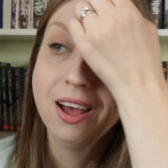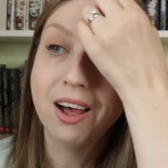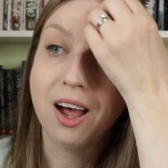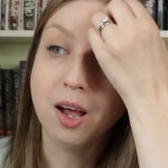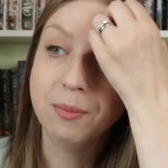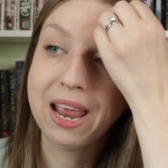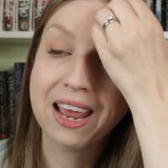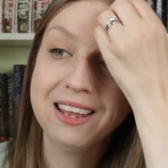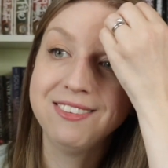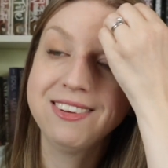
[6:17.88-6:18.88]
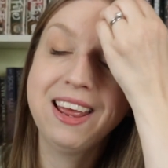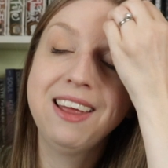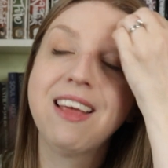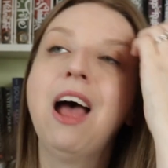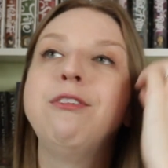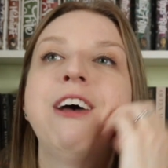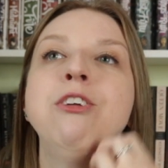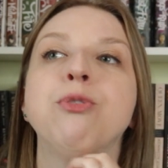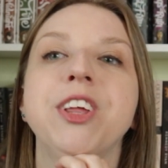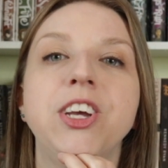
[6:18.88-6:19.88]
Um, and it, I
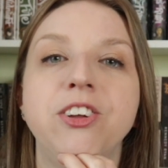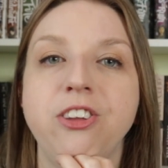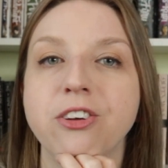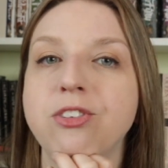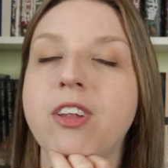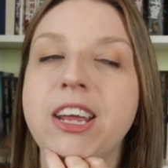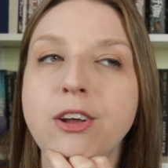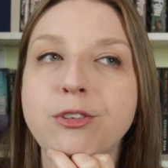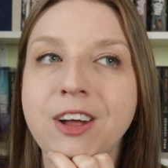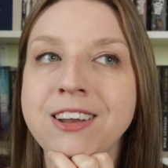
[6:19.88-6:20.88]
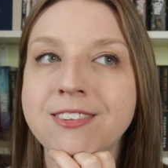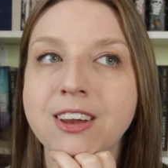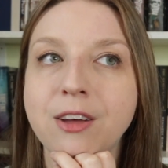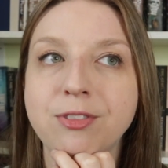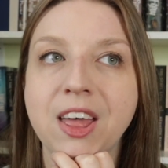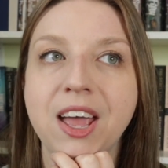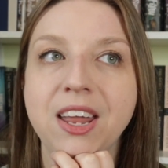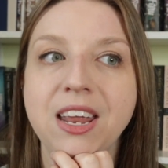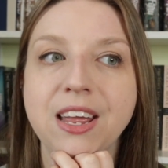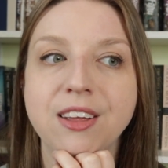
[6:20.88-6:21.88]
found really good deals. Like you'll find stuff
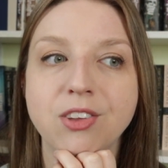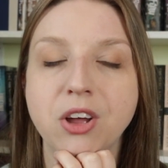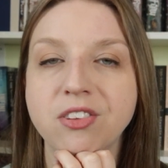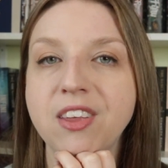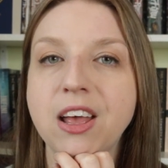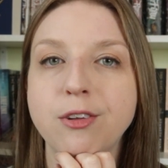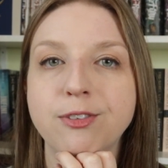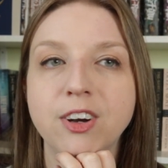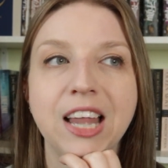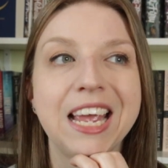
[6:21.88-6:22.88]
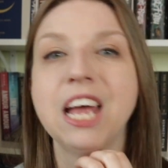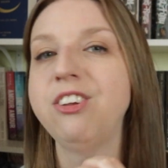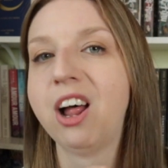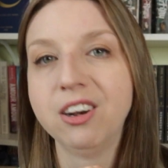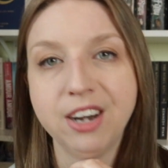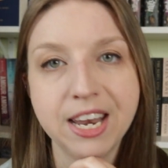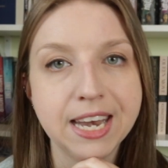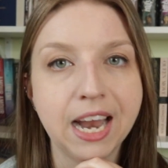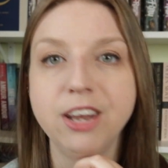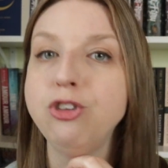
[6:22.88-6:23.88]
that is on sale for like a dollar ninety
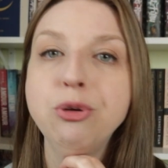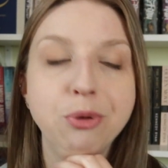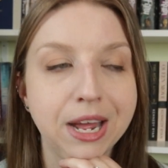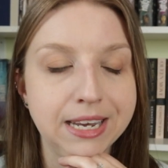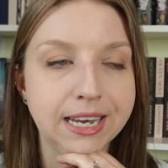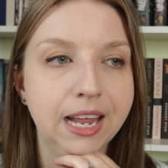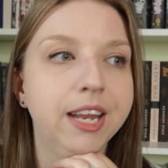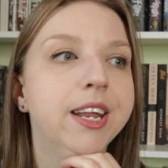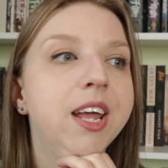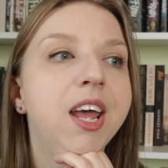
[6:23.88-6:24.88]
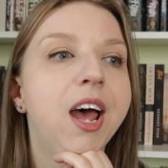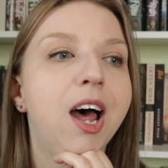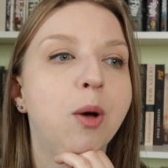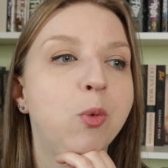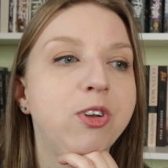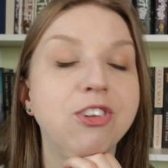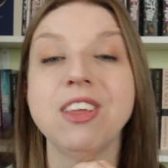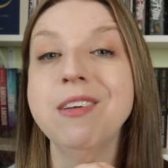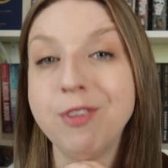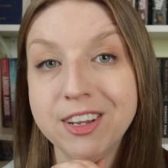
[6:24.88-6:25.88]
nine, two ninety nine, um, which is
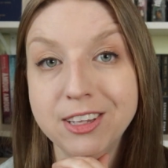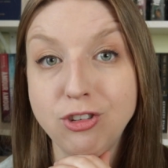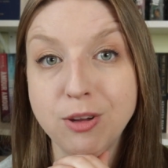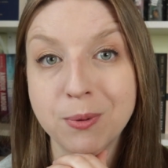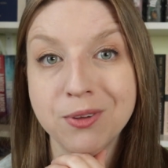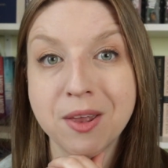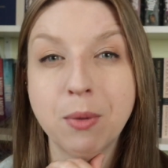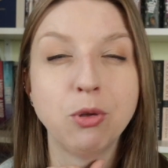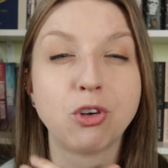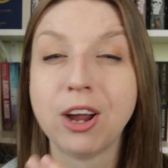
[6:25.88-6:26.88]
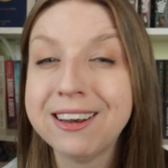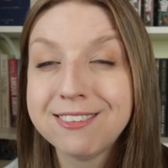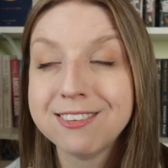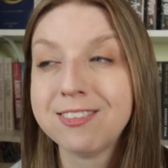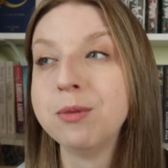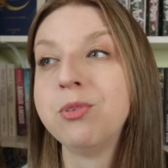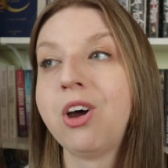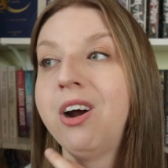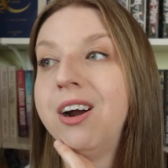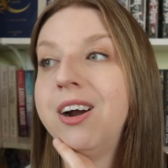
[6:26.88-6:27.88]
infinitely cheaper than most credit systems
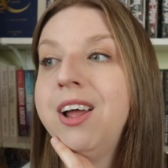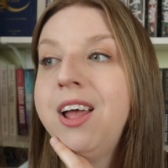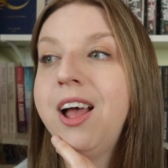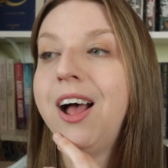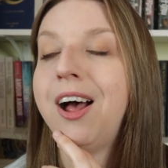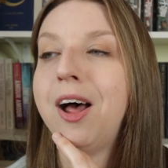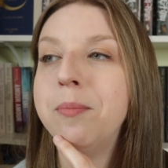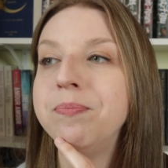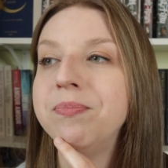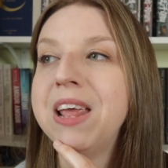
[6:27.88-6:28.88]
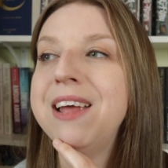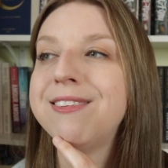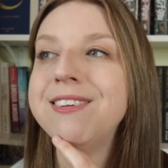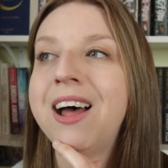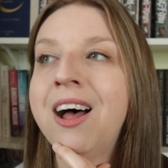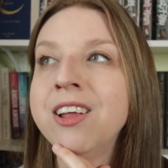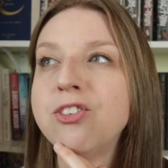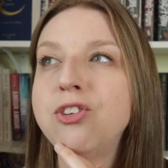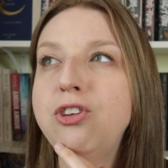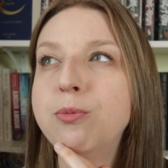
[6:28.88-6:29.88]
are. Um, it's not
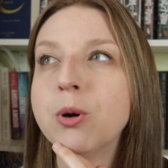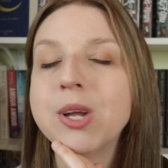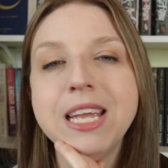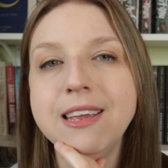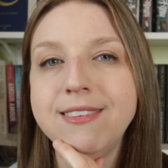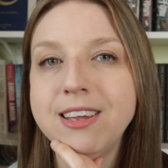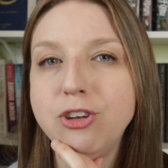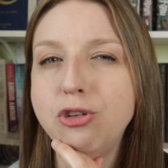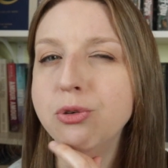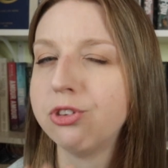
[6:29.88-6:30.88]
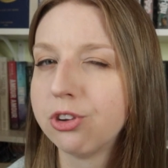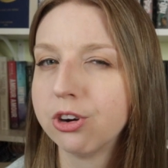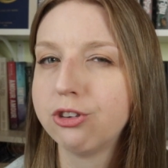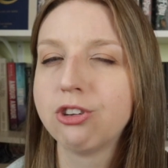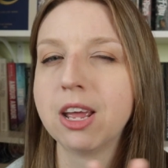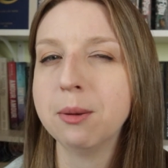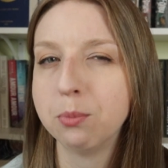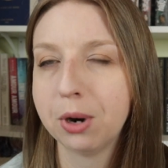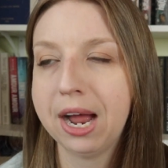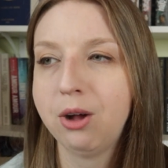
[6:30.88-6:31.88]
super easy to search and
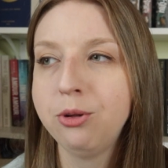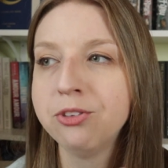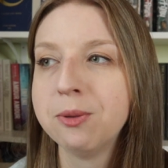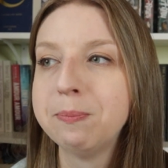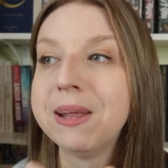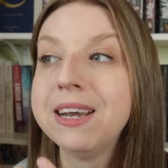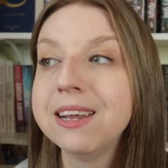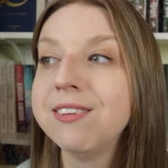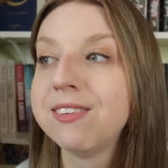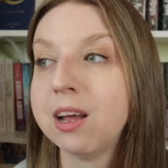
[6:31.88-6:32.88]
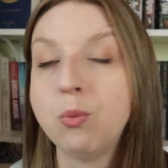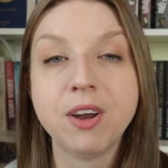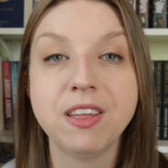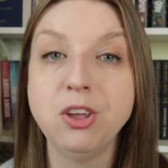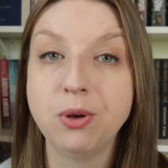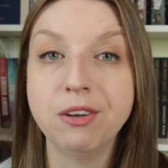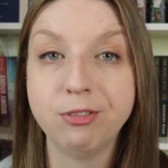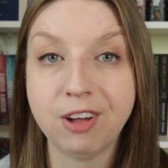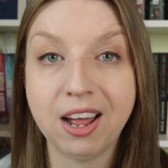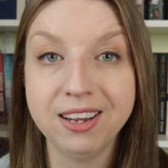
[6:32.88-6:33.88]
browse, but it is somewhere that you can
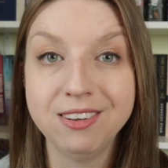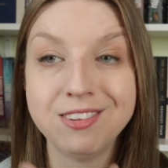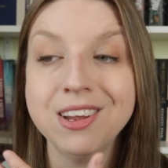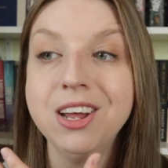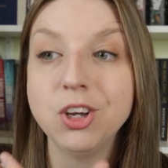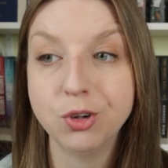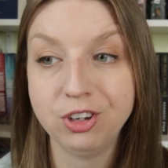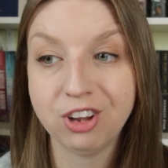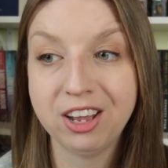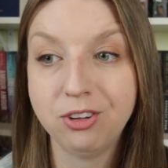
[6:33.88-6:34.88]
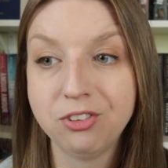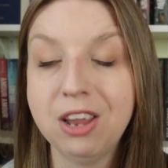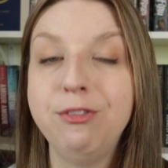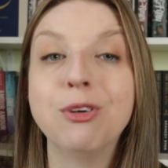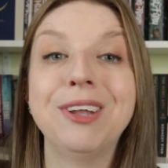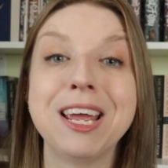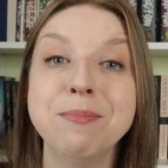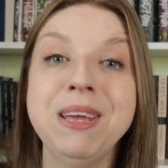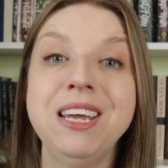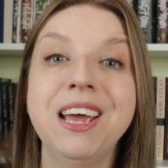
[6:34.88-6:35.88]
find good titles if you're like
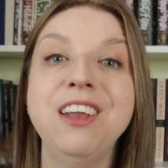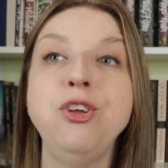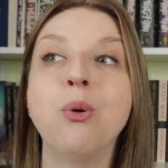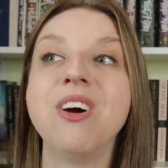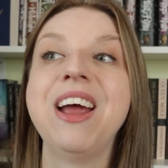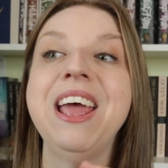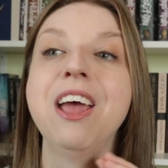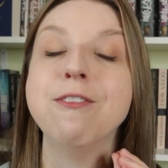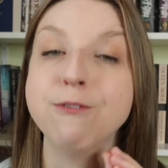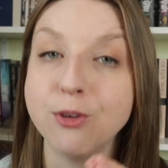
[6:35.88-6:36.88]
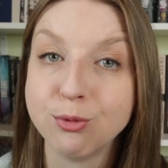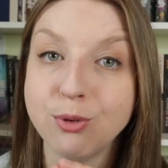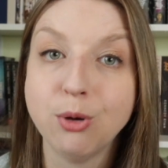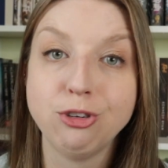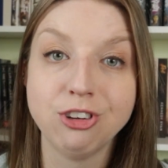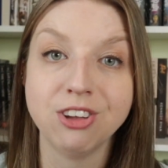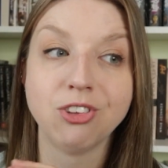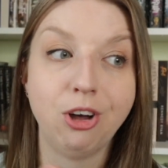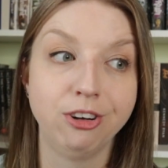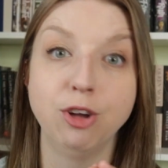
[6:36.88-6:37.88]
me and you are a voracious
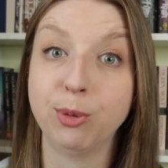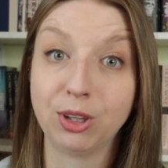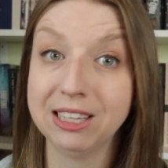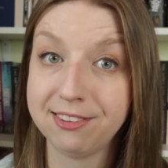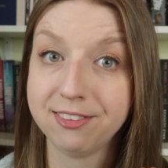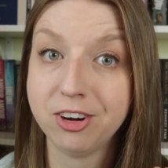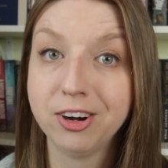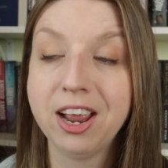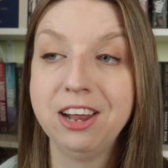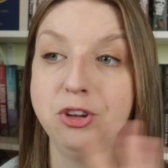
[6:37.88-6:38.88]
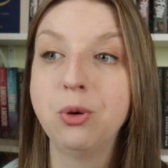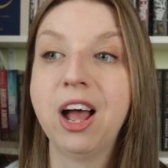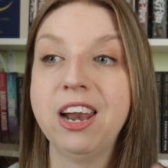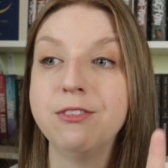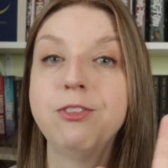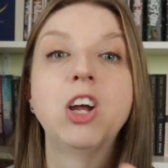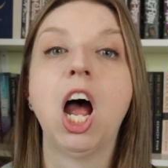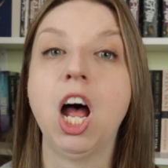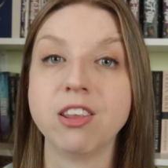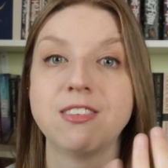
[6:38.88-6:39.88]
audiobook listener and you kind of
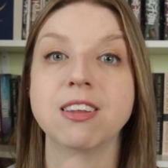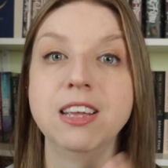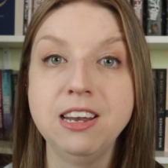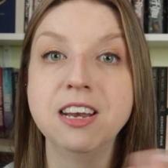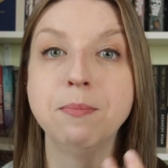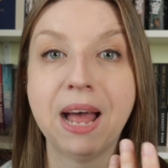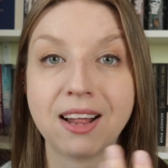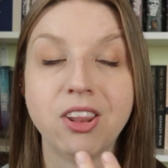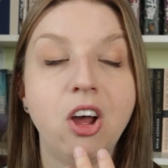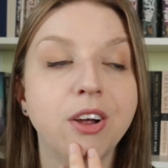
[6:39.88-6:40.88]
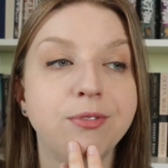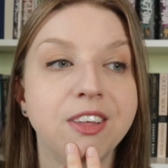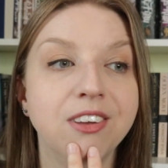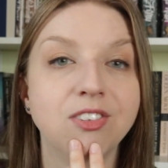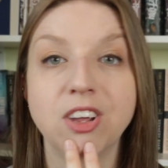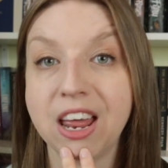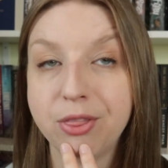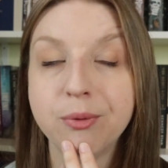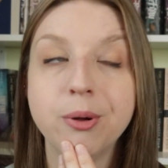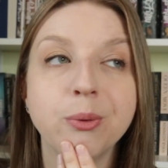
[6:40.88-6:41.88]
constantly need a backlog of things to
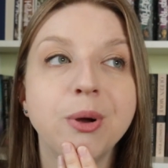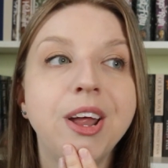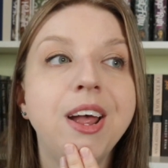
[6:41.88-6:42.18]
get through.